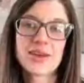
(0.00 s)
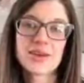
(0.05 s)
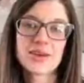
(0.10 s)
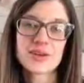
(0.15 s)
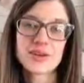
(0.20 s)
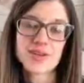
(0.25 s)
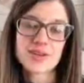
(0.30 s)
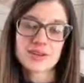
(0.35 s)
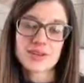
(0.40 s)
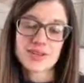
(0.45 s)

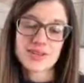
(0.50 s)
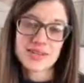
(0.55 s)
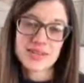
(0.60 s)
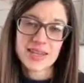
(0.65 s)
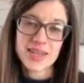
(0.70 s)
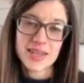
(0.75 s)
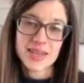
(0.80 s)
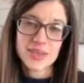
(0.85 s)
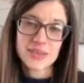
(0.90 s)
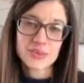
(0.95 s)
So the
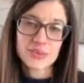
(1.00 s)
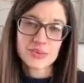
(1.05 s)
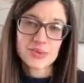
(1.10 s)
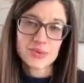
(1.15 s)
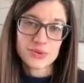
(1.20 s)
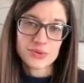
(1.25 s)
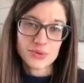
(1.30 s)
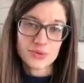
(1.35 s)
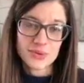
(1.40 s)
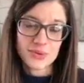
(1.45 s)
scan the
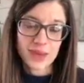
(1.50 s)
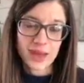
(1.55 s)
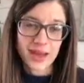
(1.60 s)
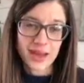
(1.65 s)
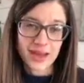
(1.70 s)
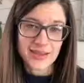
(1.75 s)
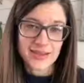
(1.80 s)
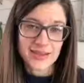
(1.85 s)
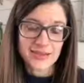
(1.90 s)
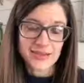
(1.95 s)
room
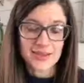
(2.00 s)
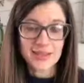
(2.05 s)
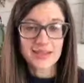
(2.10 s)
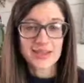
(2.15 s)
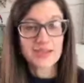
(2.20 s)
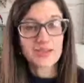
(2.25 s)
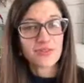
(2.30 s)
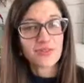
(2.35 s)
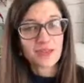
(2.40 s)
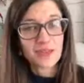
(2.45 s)
activity is the
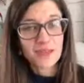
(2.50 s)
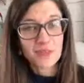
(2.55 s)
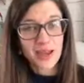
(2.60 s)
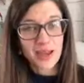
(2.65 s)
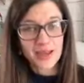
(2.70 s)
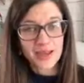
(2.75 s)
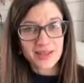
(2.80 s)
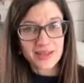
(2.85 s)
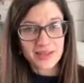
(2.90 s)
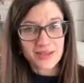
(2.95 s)
first way I like
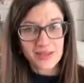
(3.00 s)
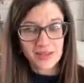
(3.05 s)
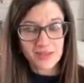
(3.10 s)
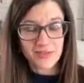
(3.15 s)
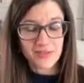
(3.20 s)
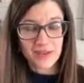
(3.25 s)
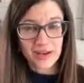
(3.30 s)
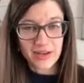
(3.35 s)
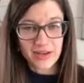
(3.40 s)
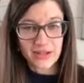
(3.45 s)
to use the
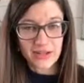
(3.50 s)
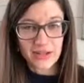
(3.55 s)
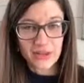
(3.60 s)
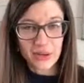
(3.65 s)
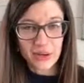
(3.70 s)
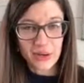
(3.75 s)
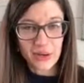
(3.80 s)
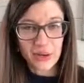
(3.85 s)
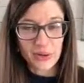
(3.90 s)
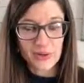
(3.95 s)
phonics QR
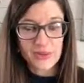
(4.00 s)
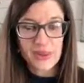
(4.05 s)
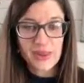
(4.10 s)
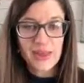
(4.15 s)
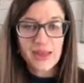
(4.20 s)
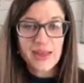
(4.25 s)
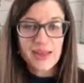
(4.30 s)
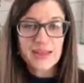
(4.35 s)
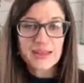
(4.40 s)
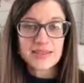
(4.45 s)
codes.
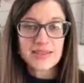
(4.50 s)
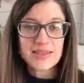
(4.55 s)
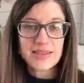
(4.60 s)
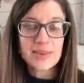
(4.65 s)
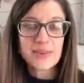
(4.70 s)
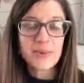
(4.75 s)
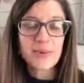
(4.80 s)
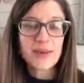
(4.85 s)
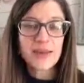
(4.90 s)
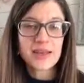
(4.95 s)
The second
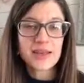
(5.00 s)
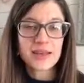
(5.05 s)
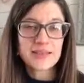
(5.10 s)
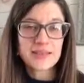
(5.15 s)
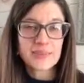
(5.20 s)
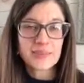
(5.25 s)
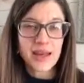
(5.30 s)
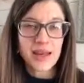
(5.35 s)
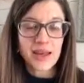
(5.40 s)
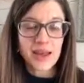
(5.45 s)
way is in
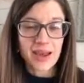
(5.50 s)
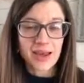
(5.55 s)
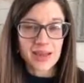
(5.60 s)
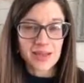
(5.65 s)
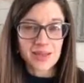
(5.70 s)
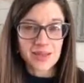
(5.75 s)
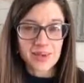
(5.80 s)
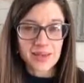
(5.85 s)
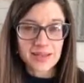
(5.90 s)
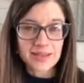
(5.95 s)
my guided
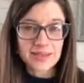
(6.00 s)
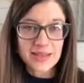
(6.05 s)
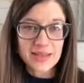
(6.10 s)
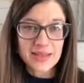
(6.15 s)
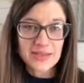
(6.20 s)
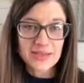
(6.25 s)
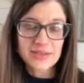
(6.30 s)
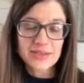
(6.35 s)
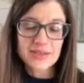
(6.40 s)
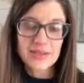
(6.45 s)
reading
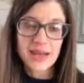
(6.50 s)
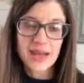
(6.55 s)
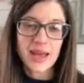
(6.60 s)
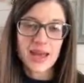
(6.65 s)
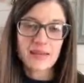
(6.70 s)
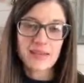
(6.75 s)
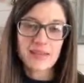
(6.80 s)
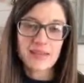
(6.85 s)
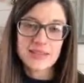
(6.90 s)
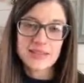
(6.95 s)
centers. I have
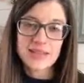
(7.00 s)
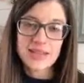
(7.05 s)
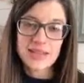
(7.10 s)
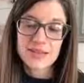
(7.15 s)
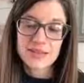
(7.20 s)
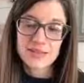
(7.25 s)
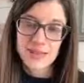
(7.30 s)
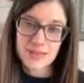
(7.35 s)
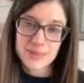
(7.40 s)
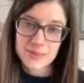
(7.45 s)
one center
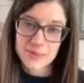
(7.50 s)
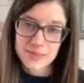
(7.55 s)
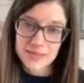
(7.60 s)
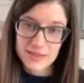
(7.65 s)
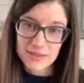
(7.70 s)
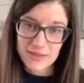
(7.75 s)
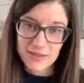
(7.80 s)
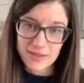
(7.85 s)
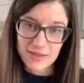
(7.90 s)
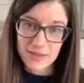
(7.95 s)
that's
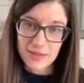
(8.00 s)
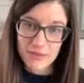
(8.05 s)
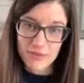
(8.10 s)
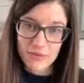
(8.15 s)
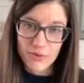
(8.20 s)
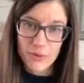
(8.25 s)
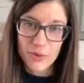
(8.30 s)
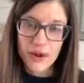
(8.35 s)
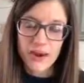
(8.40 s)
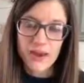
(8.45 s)
specifically
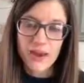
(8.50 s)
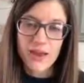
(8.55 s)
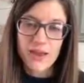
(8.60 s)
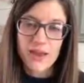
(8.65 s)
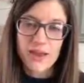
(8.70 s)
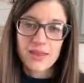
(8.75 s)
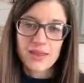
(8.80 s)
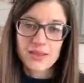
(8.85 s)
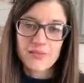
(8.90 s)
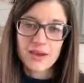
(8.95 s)
for
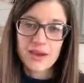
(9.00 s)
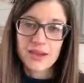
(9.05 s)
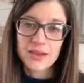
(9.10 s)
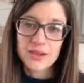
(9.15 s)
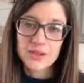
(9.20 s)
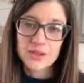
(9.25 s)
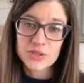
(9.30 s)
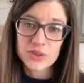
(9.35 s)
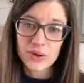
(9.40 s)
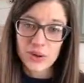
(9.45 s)
the phonics
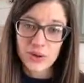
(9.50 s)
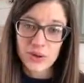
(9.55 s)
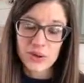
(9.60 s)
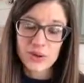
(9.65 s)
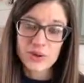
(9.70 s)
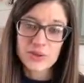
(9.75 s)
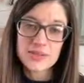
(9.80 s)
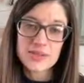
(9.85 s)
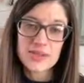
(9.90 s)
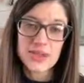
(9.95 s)
QR codes,
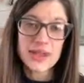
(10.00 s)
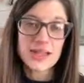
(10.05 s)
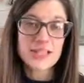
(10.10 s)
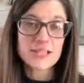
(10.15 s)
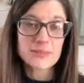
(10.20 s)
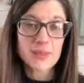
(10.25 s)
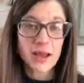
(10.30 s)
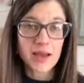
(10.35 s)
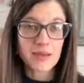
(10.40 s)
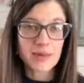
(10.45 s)
and I
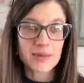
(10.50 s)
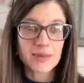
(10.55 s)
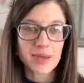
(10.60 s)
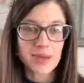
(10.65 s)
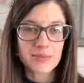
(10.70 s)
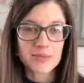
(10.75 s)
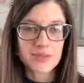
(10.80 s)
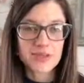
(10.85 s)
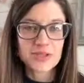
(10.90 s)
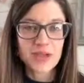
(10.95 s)
spiral them.
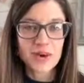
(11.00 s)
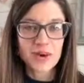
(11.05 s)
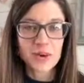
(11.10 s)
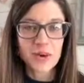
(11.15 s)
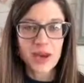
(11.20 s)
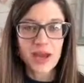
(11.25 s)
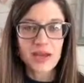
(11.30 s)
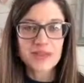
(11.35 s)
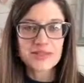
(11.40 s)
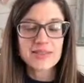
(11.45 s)
So I
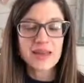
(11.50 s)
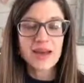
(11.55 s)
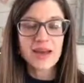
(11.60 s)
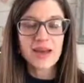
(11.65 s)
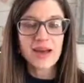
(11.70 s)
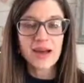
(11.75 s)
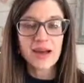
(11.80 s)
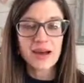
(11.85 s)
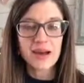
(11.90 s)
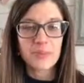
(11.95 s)
take
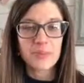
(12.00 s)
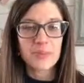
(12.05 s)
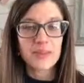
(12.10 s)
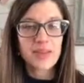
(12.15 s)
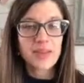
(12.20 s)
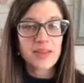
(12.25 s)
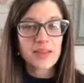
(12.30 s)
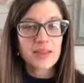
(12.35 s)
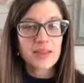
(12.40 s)
the